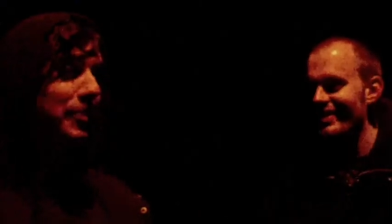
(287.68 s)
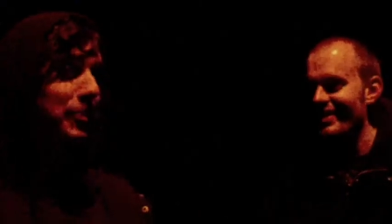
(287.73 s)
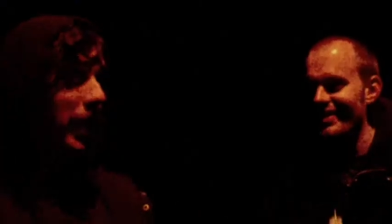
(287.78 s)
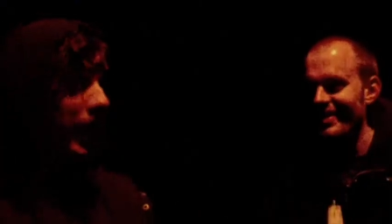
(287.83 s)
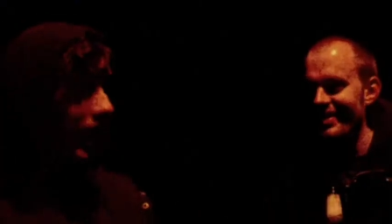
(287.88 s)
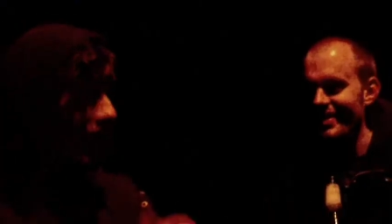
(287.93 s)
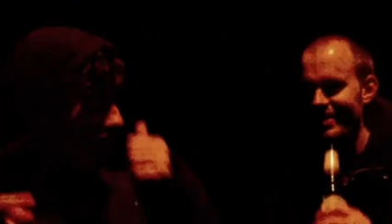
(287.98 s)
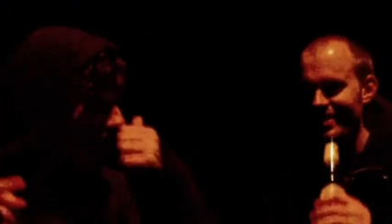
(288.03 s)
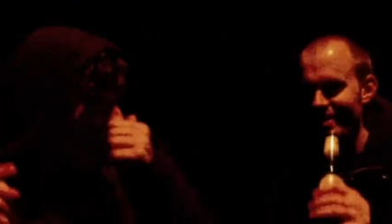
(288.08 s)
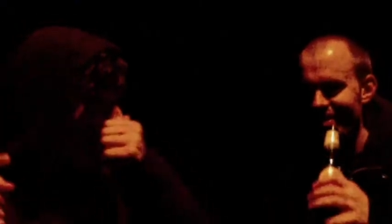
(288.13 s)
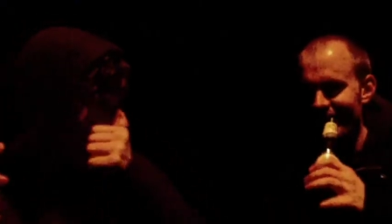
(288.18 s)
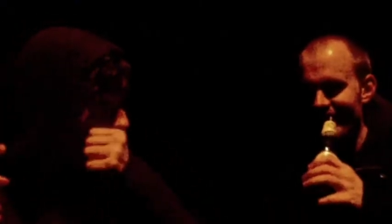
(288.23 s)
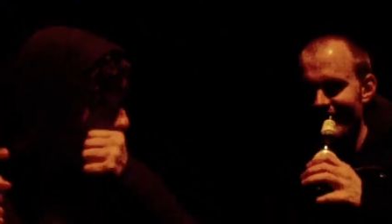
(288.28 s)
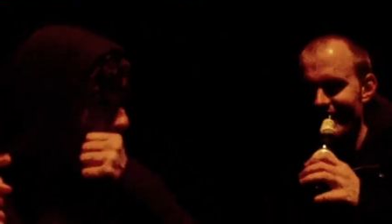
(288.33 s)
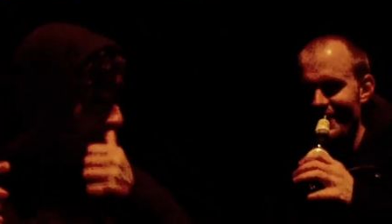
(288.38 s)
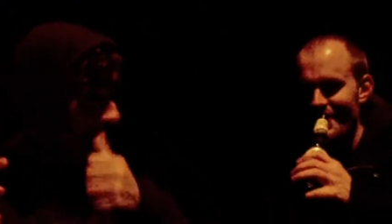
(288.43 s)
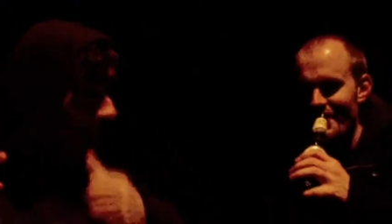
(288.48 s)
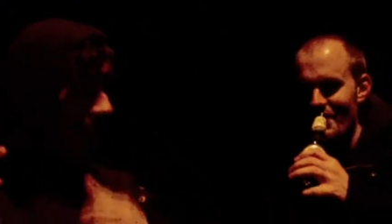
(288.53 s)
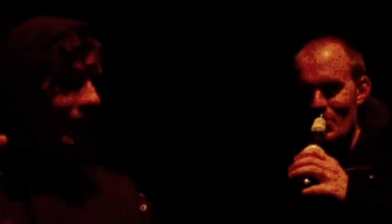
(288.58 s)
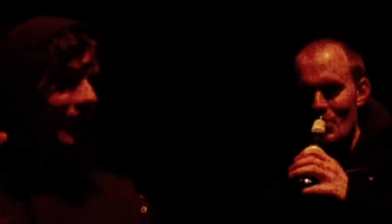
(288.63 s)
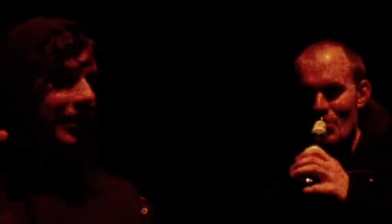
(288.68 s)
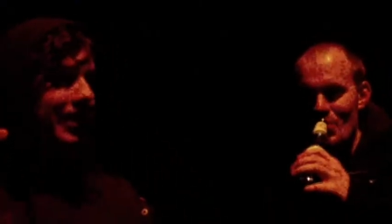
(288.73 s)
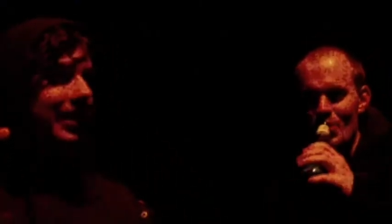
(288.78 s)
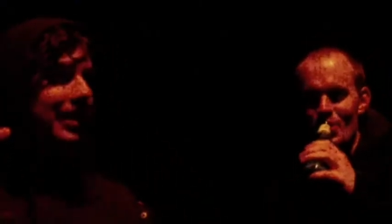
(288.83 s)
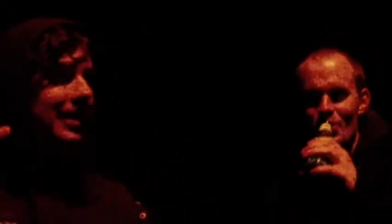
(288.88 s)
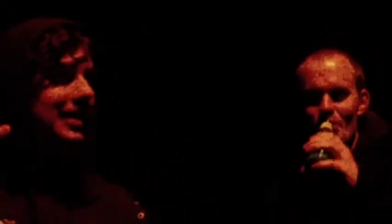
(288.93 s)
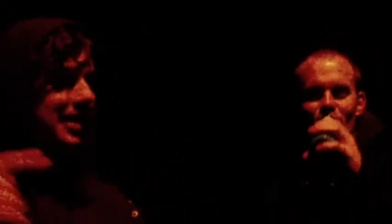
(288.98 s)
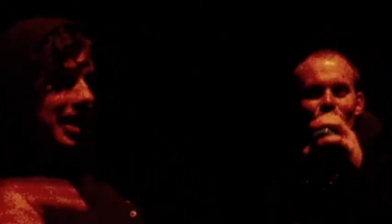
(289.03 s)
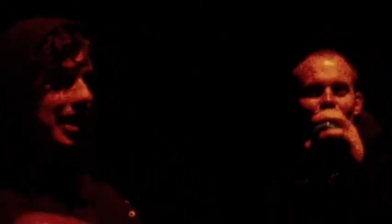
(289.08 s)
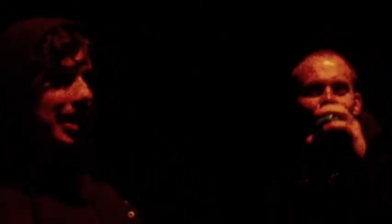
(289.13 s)
Beards on, like,
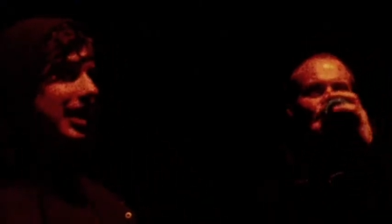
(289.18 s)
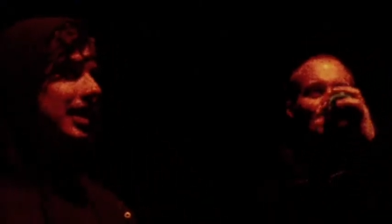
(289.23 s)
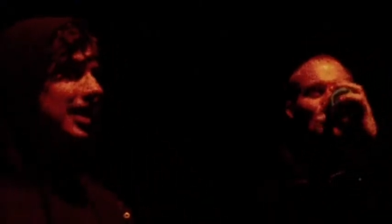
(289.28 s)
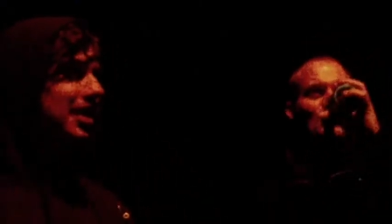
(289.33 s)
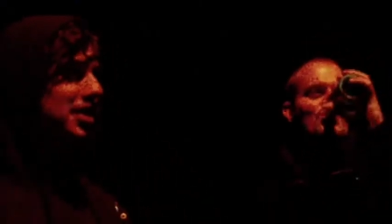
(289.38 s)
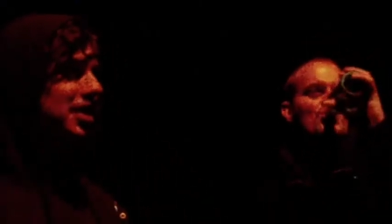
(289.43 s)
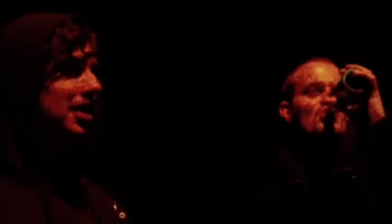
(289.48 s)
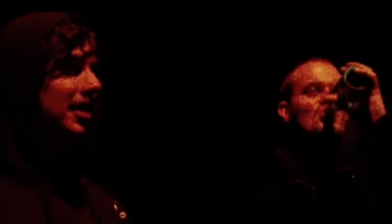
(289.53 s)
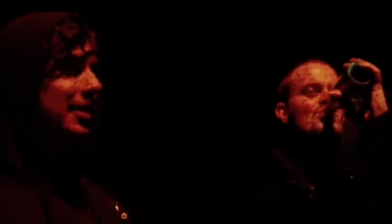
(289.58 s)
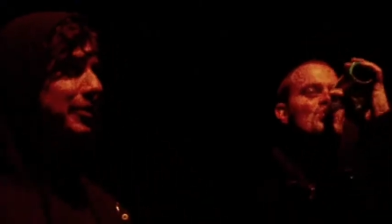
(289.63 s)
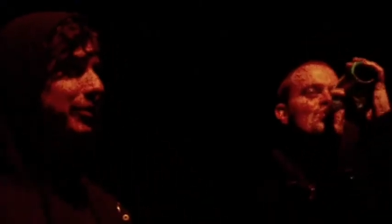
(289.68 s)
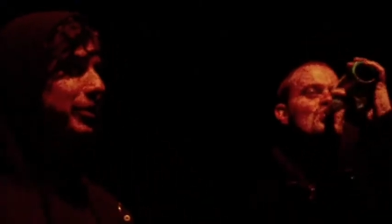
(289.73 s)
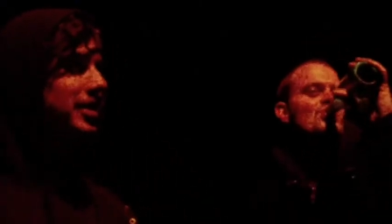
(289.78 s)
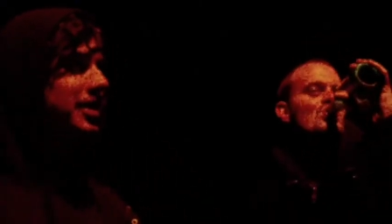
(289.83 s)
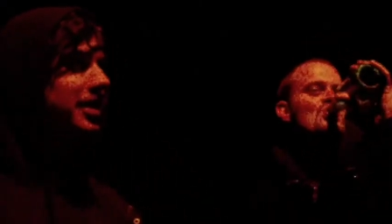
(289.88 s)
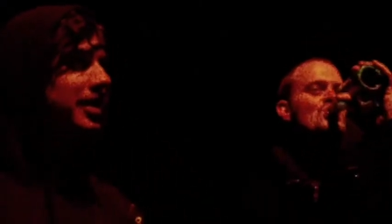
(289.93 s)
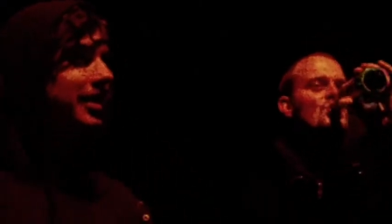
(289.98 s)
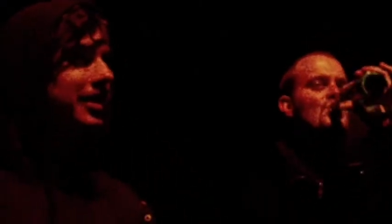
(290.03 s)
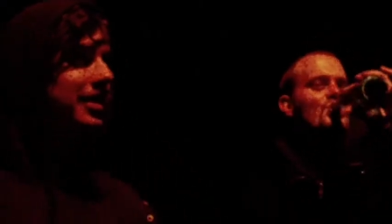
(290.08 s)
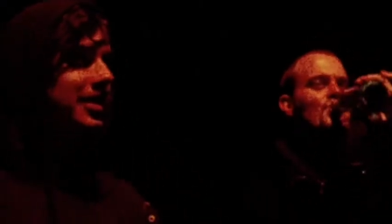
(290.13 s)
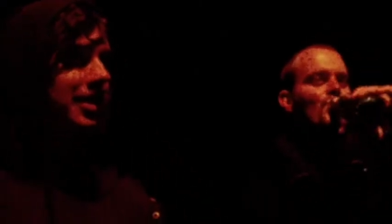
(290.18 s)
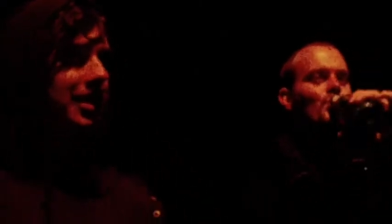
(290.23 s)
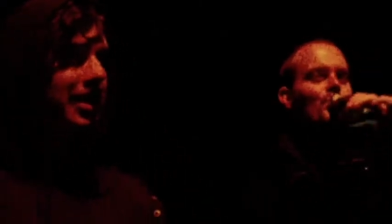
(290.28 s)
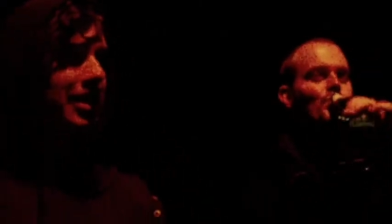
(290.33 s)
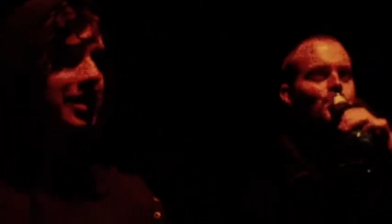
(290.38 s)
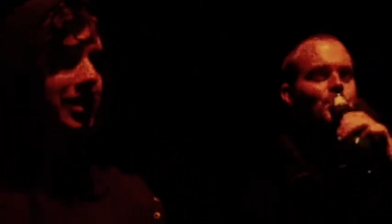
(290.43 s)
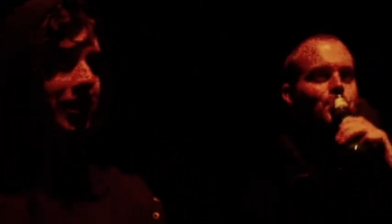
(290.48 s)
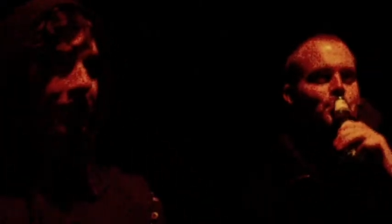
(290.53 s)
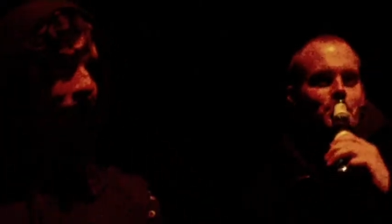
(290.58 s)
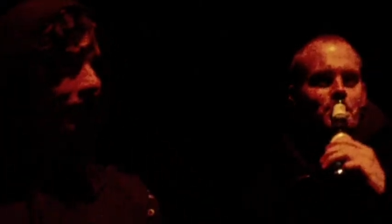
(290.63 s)
dickish celebrities
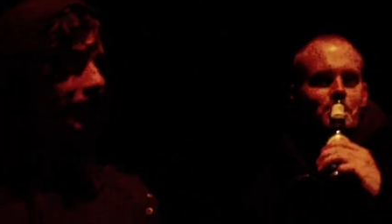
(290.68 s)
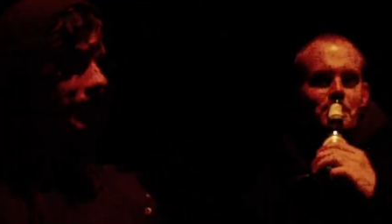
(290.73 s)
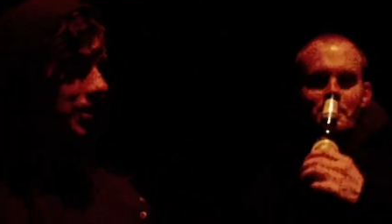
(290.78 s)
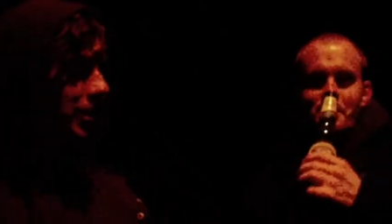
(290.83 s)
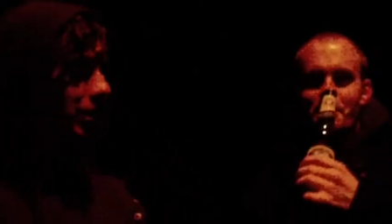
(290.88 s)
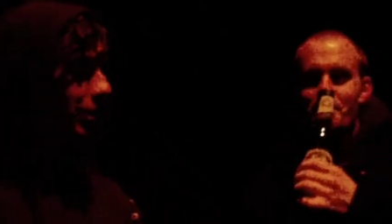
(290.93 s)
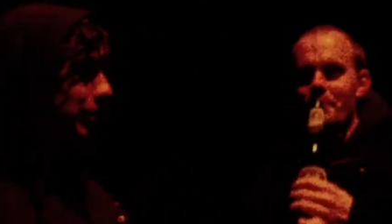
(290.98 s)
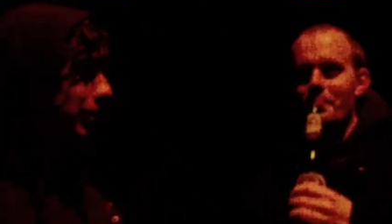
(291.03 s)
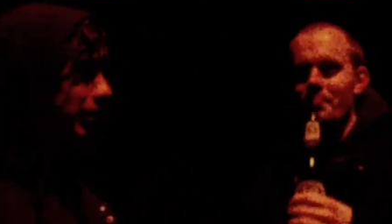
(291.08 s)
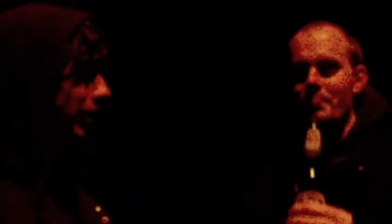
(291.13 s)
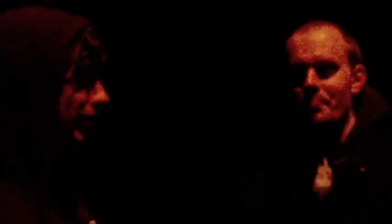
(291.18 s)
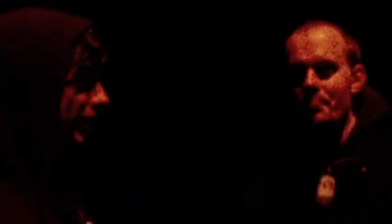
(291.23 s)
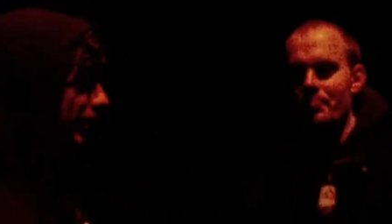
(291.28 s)
is another topic